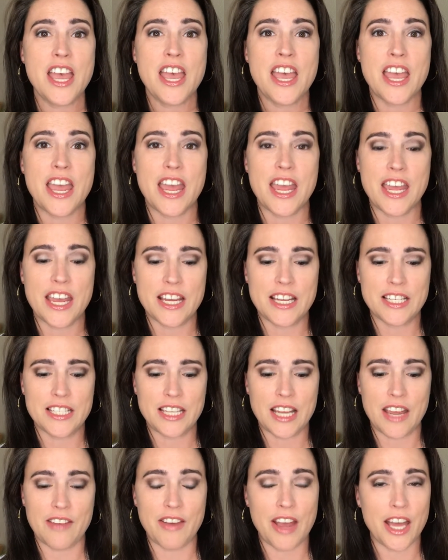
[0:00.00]
And
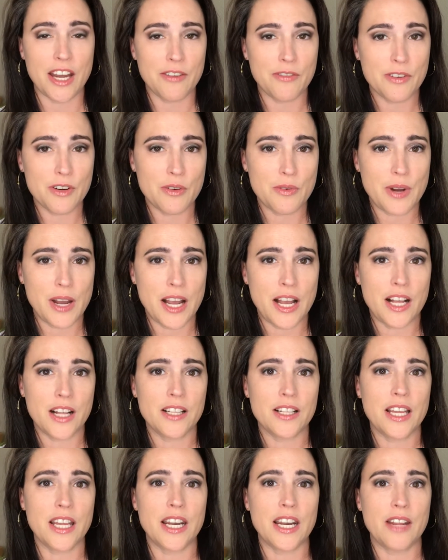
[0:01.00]
I've had it for a
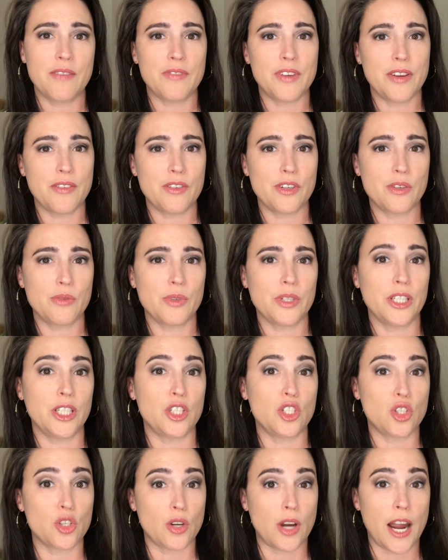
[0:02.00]
while and I've never really
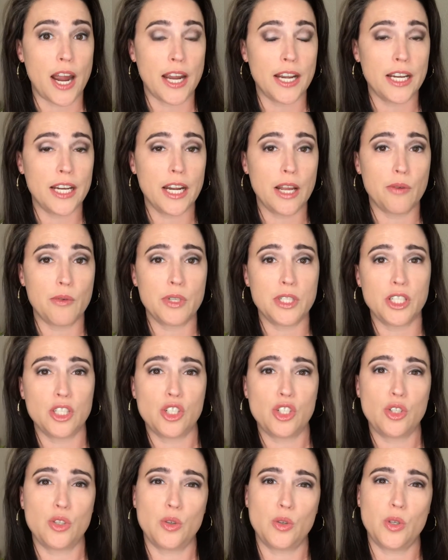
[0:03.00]
tried it. I
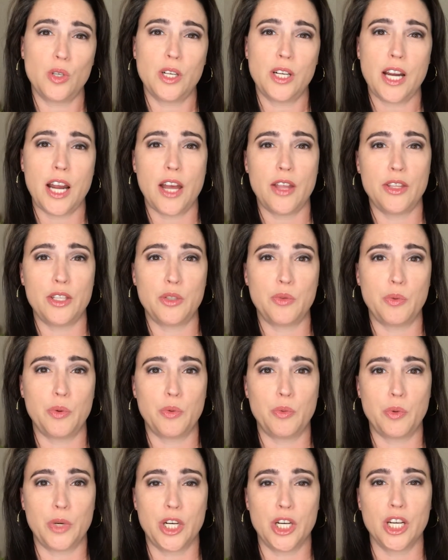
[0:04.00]
wasn't sure how this
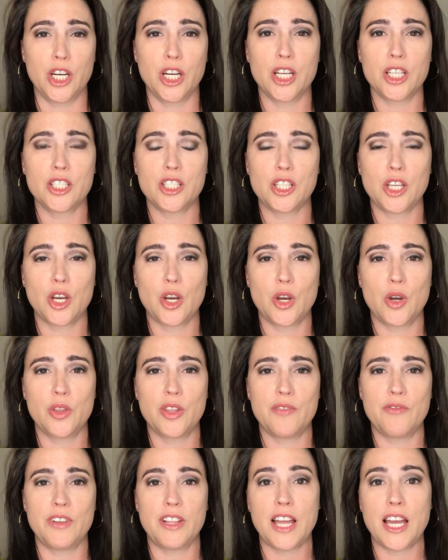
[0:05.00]
would work. So
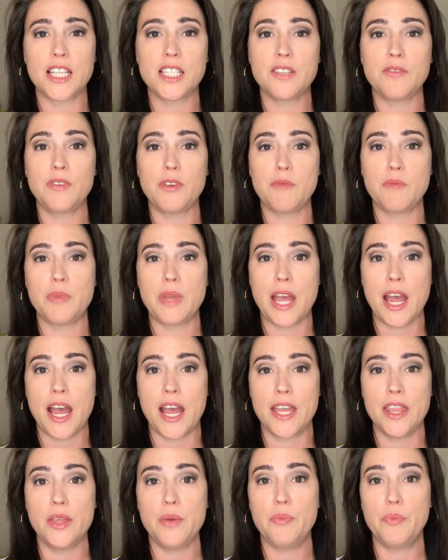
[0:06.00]
the philosophy
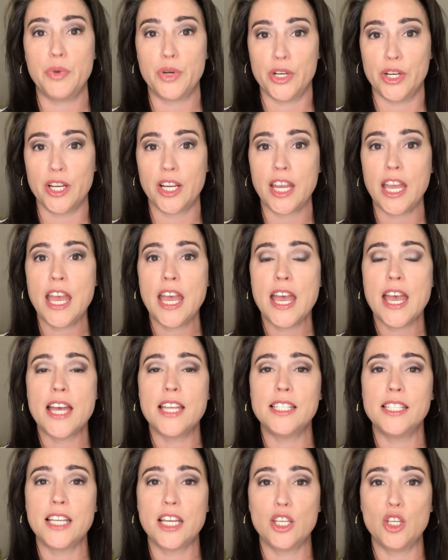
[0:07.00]
behind the book
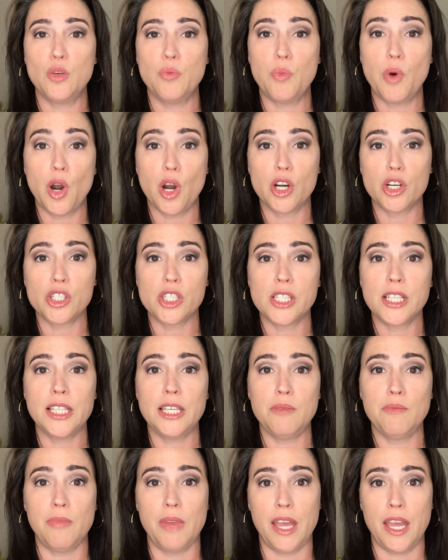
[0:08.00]
is that you
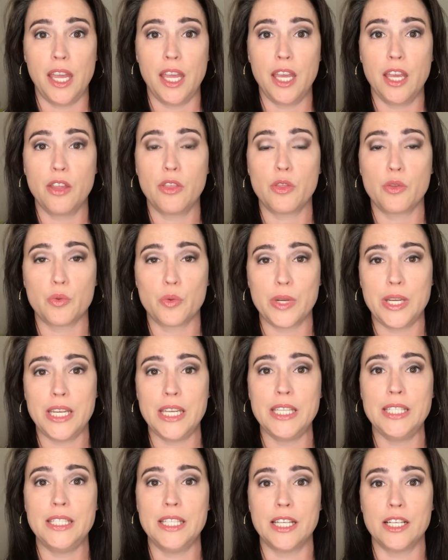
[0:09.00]
partially make
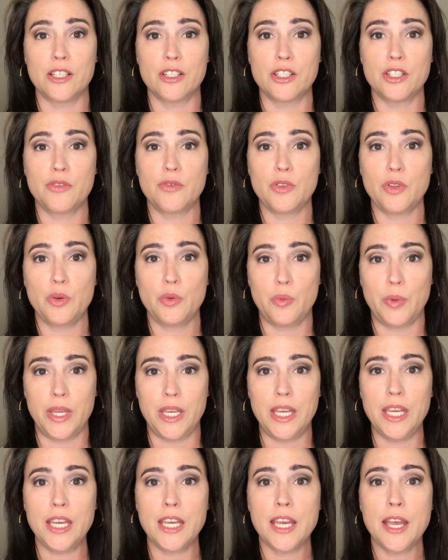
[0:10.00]
3 dinners for the
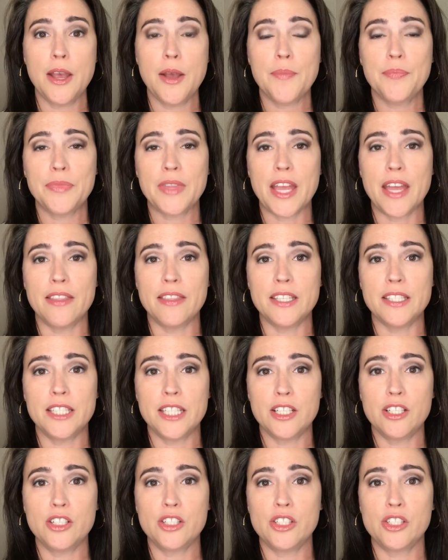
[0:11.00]
week, and the
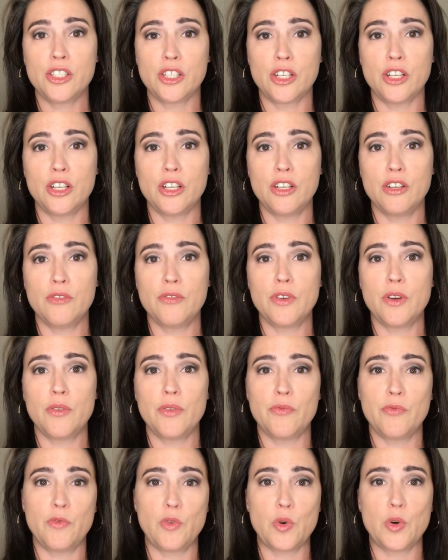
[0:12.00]
dinners serve
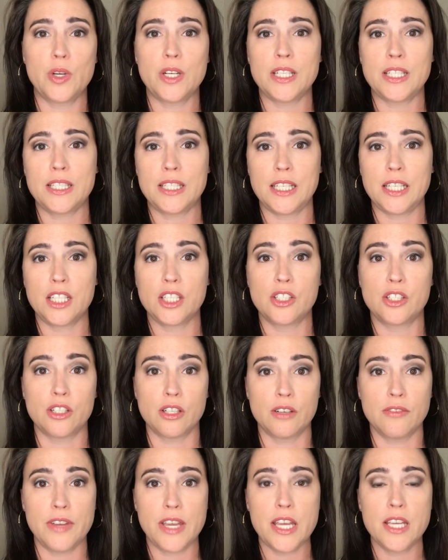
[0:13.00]
4 to 6
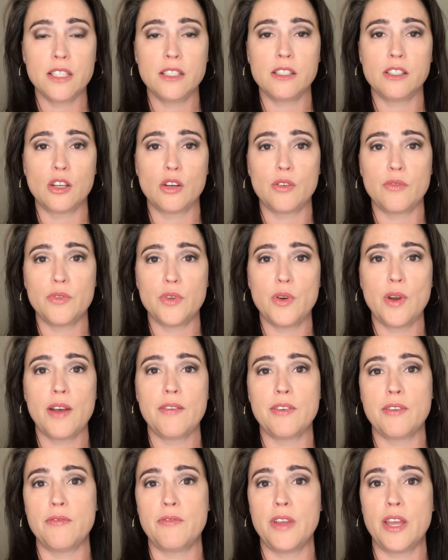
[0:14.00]
servings. So if you have
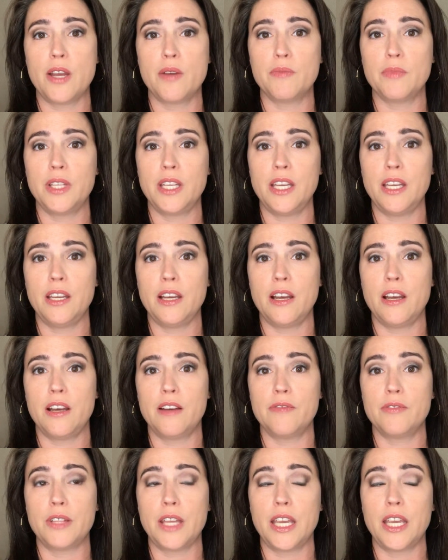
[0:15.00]
a family
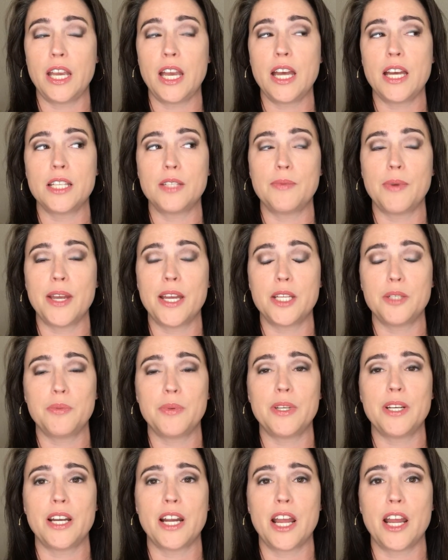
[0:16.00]
of, like us, my
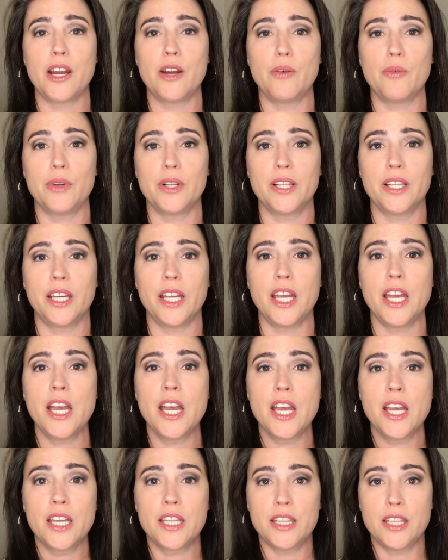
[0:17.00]
husband and I are really
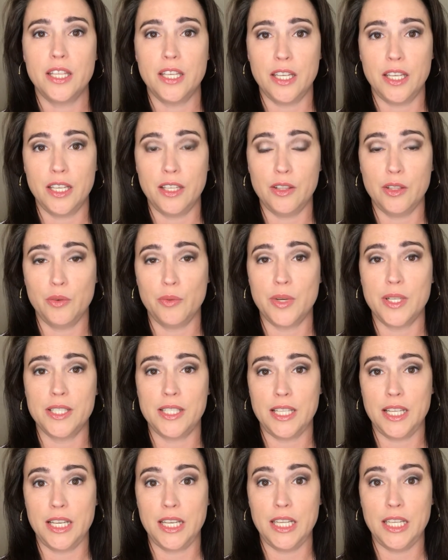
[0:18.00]
the ones
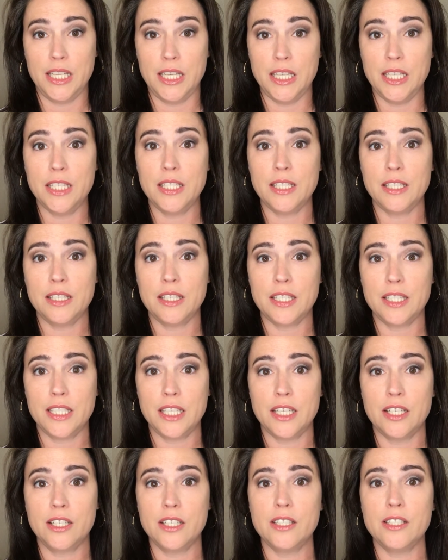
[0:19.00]
that eat the
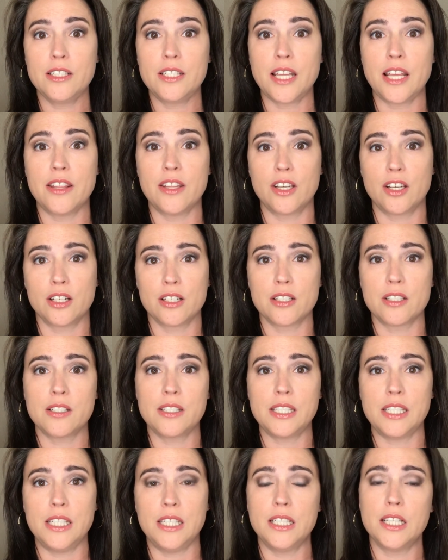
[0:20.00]
dinners, and the
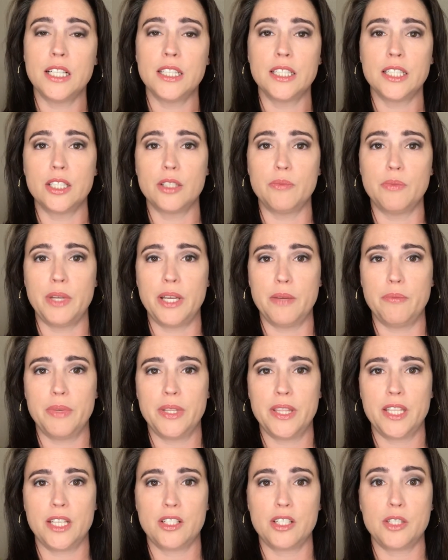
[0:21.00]
girls eat a little bit,
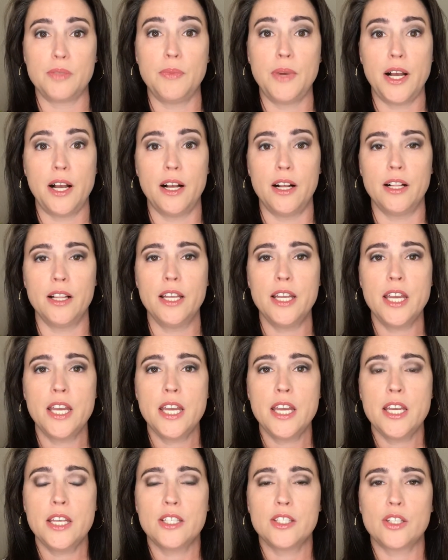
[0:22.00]
but they're small,
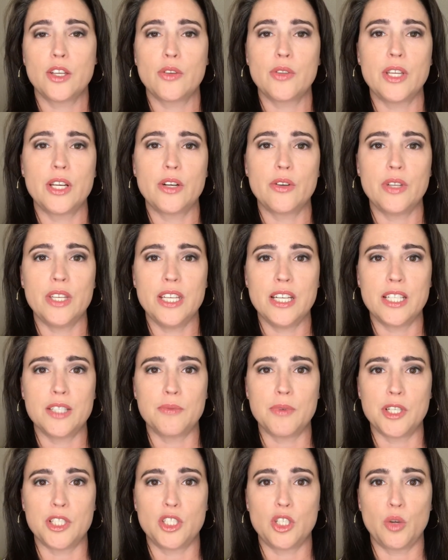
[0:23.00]
so they don't eat as
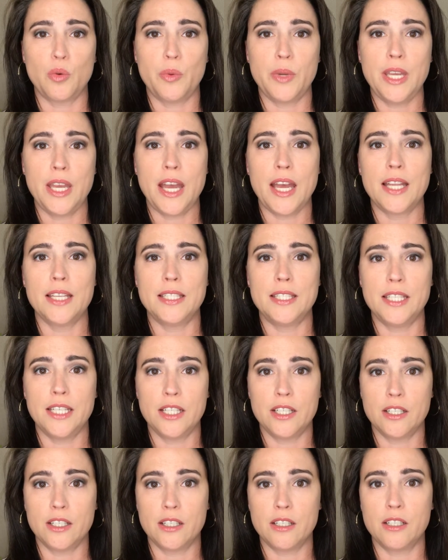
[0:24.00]
much. So we had
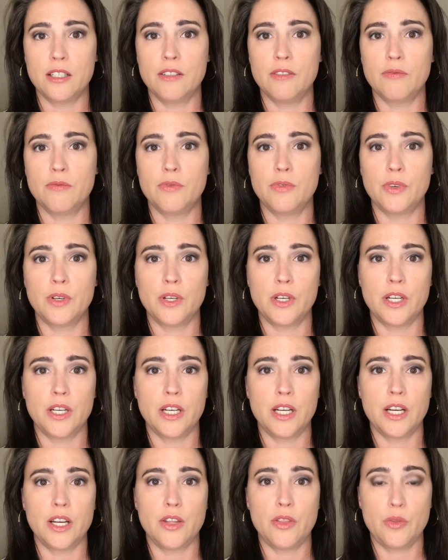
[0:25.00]
dinner
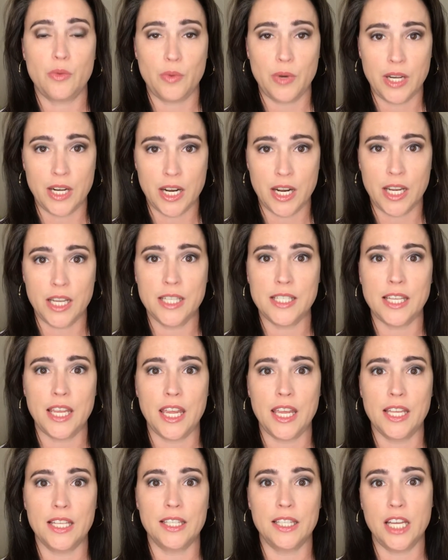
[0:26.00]
for 3 nights
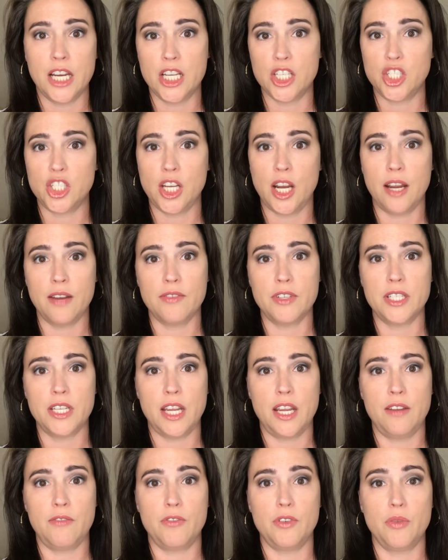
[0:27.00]
and lunch every
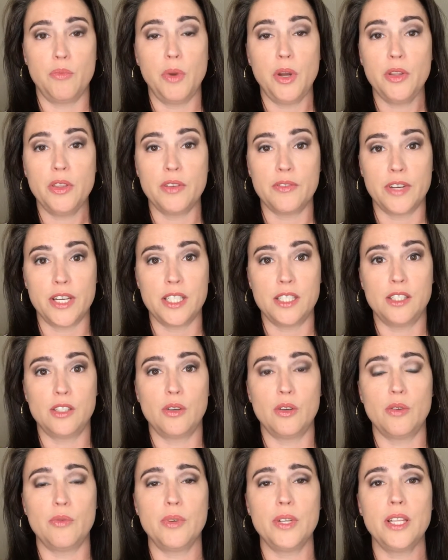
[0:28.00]
day for the both of us.
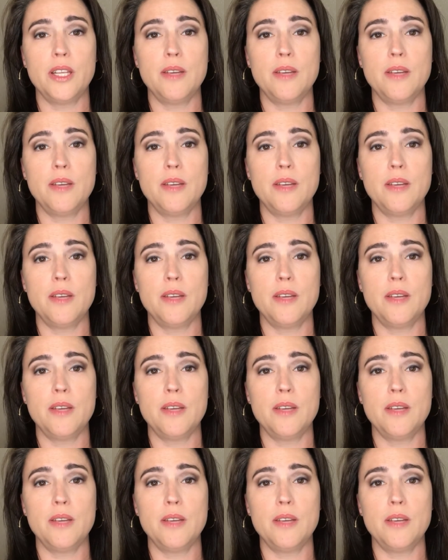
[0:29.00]
So it really